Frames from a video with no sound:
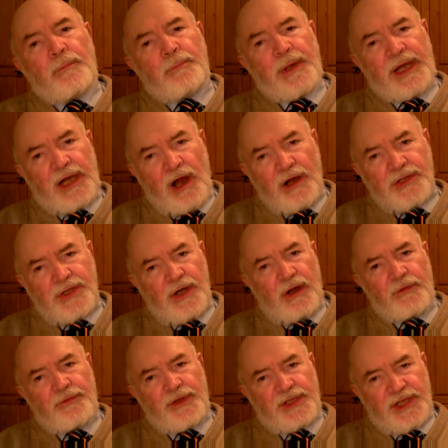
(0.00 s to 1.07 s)
because
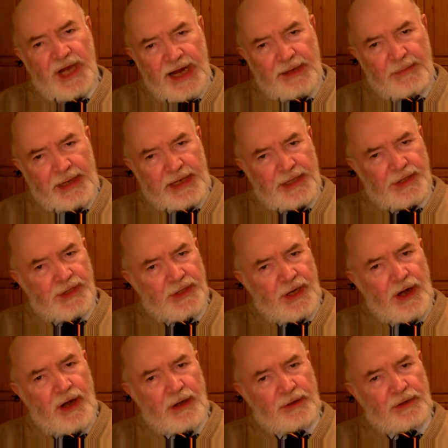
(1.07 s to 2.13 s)
of the timings
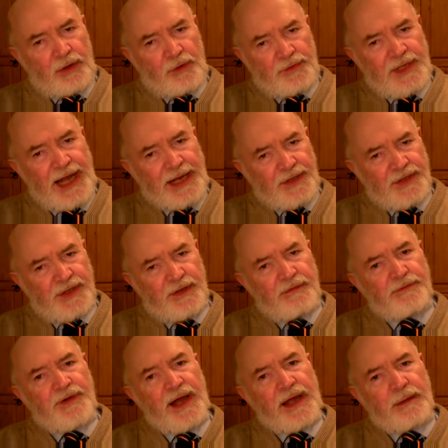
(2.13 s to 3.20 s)
on
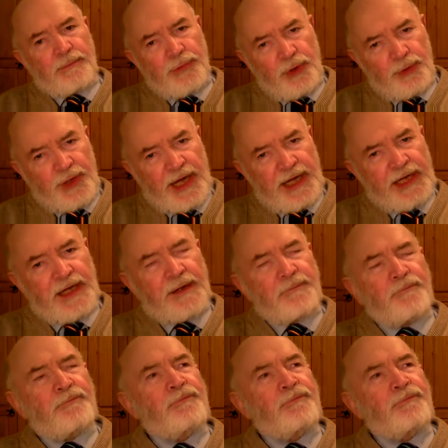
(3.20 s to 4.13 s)
Lufthansa via Munich.